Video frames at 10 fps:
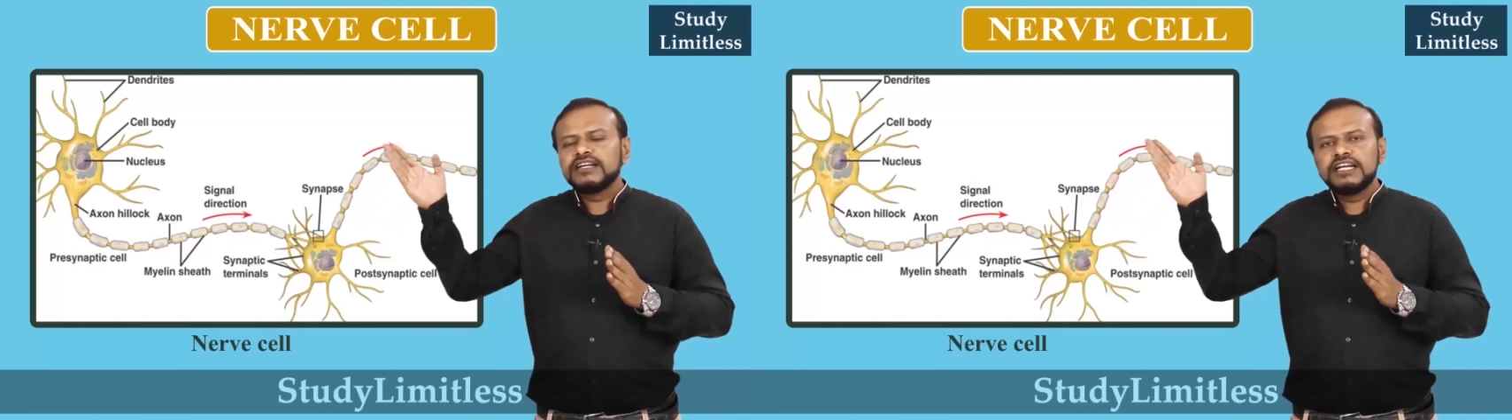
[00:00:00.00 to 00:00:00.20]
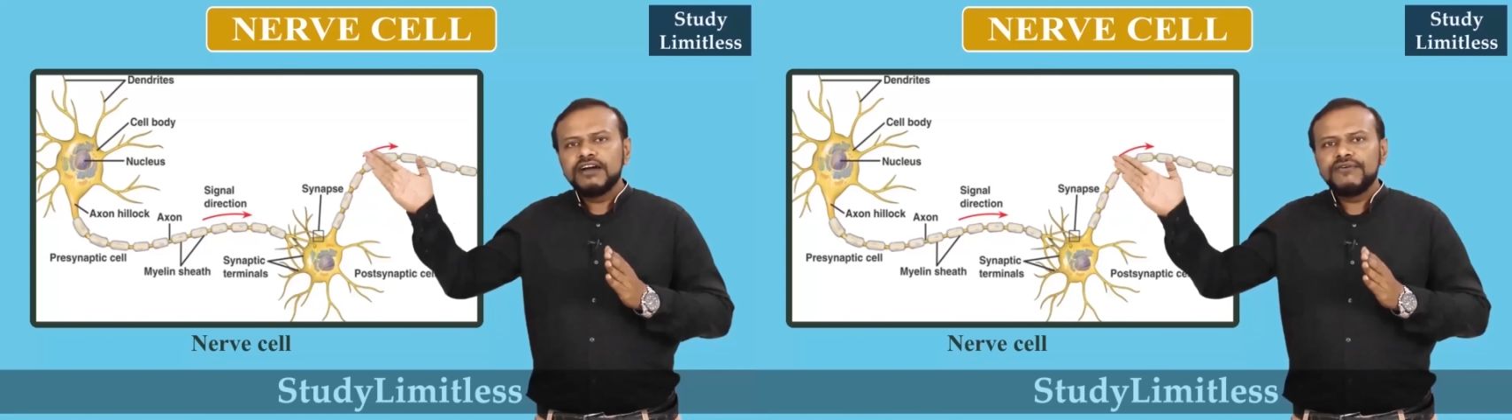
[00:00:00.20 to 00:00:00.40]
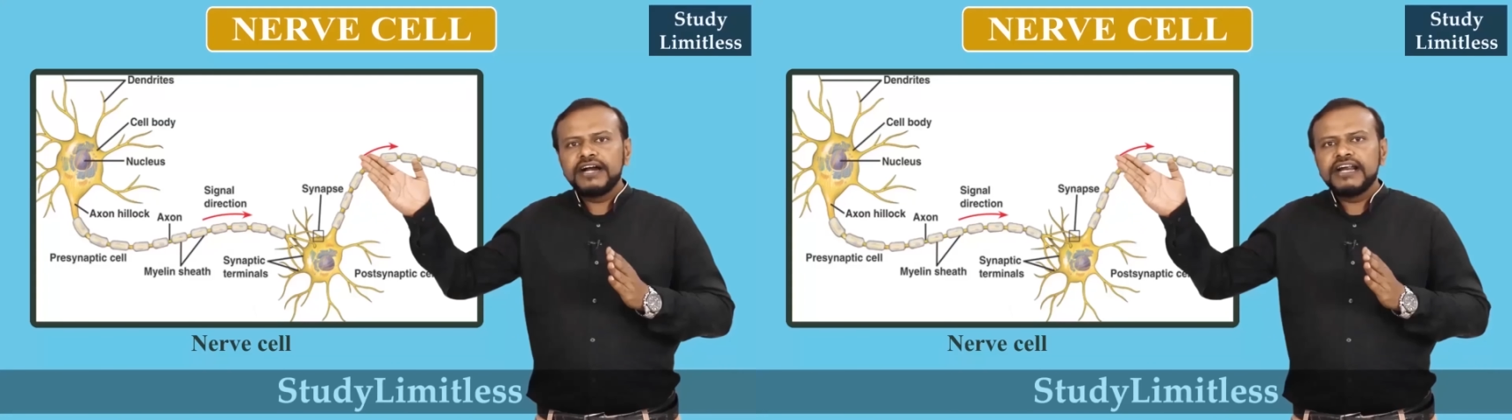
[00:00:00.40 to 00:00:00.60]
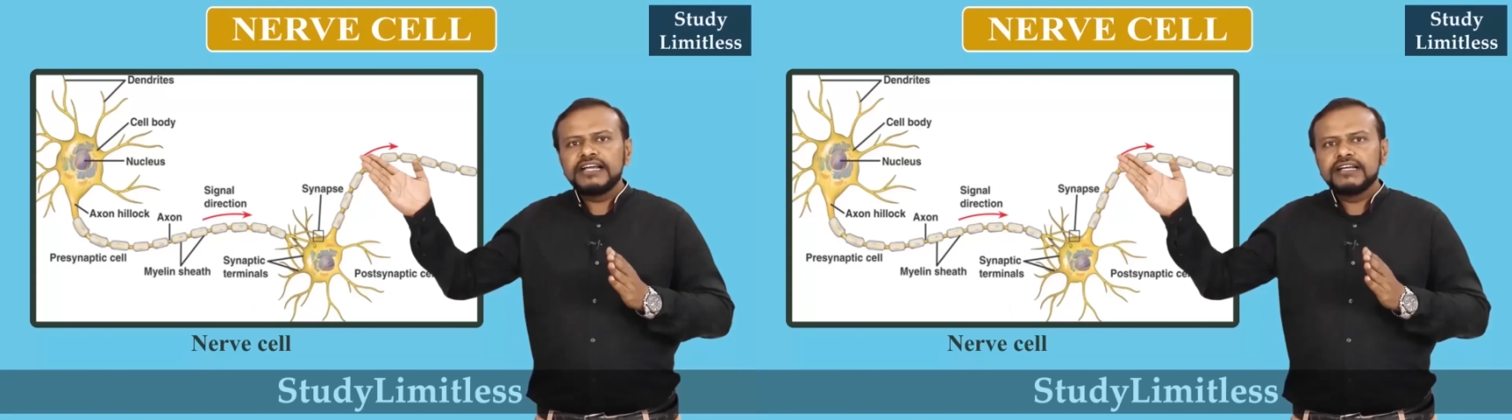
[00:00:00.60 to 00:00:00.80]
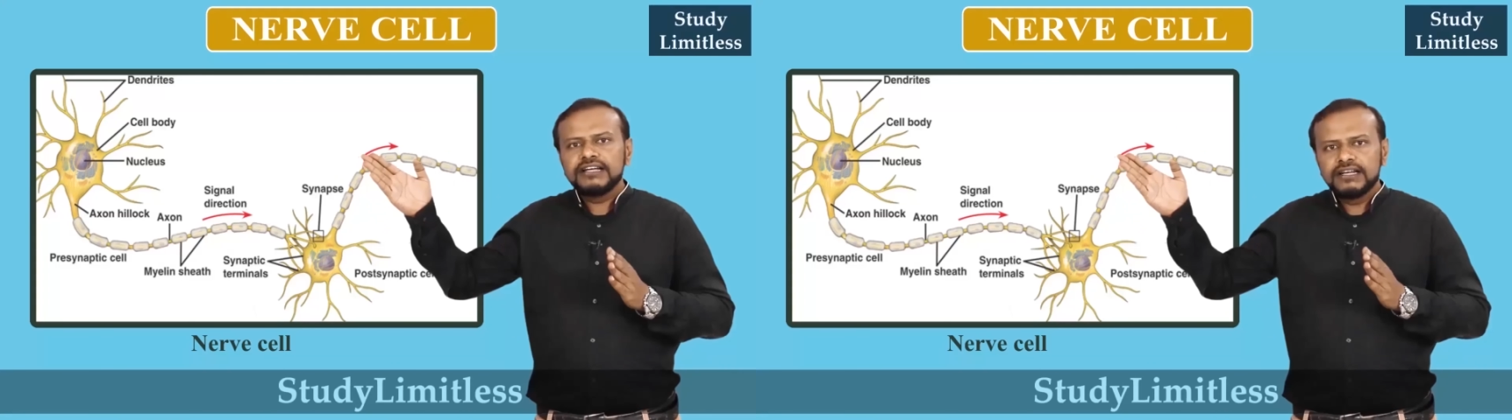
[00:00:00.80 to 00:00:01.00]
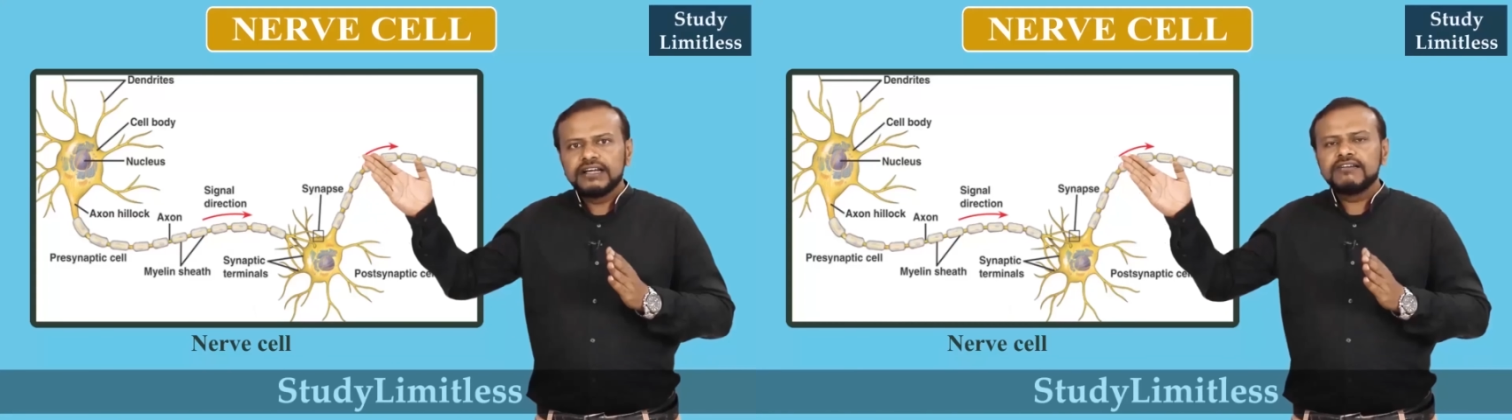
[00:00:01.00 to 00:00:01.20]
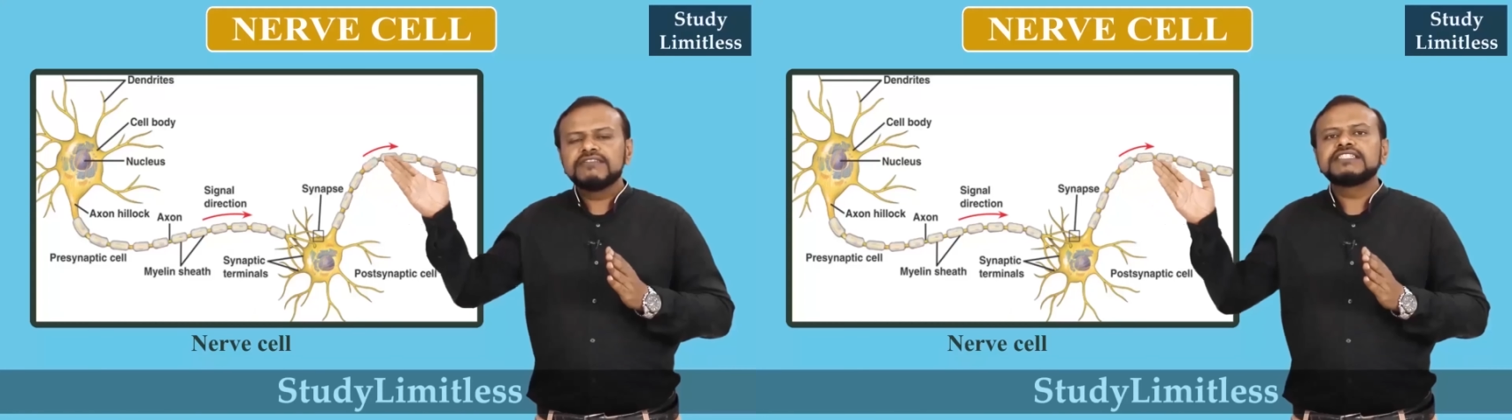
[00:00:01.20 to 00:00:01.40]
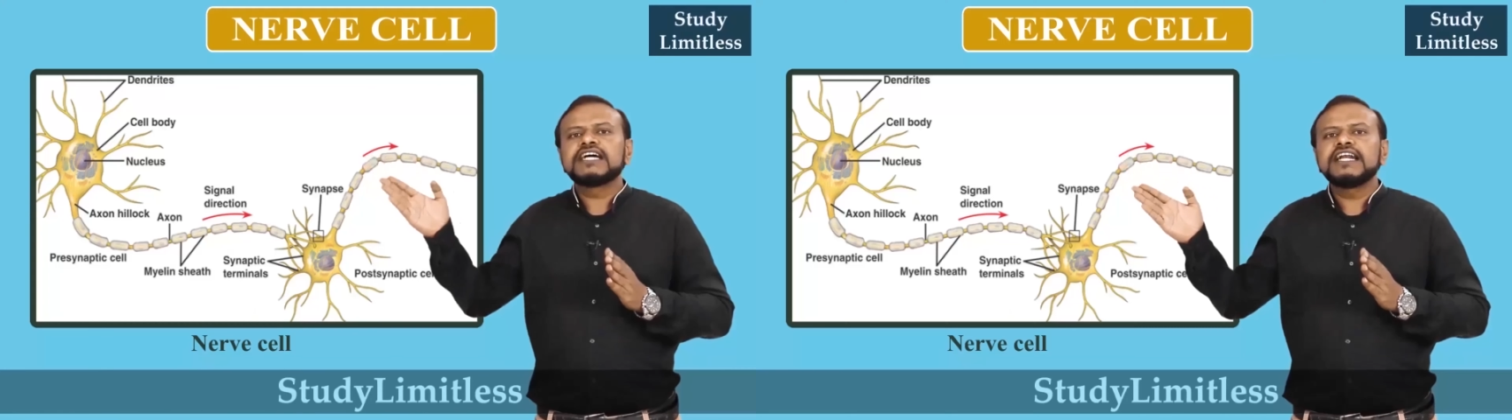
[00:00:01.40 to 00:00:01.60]
nerve ending
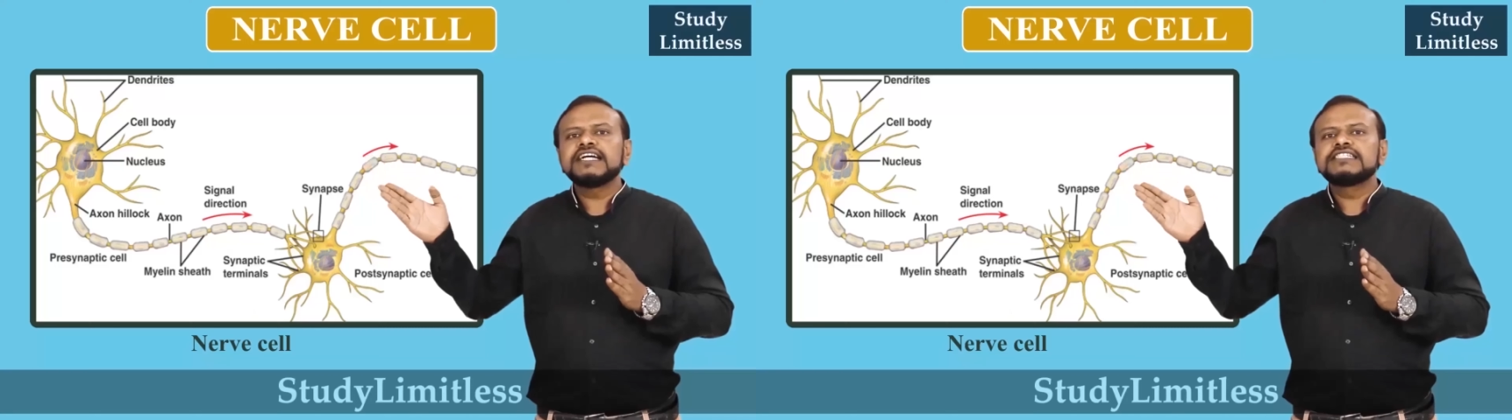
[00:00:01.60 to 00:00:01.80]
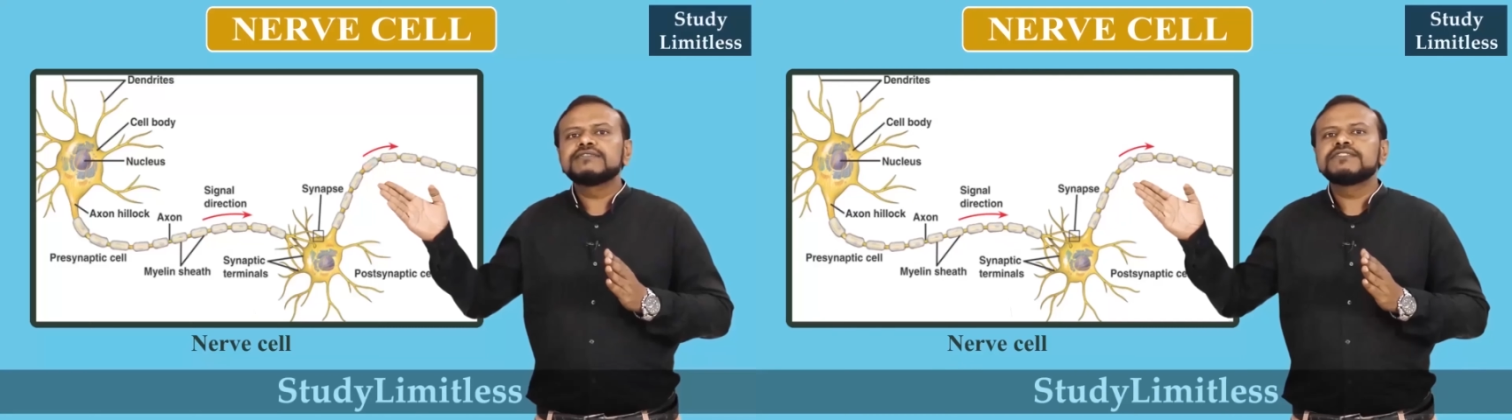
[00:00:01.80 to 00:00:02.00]
which connects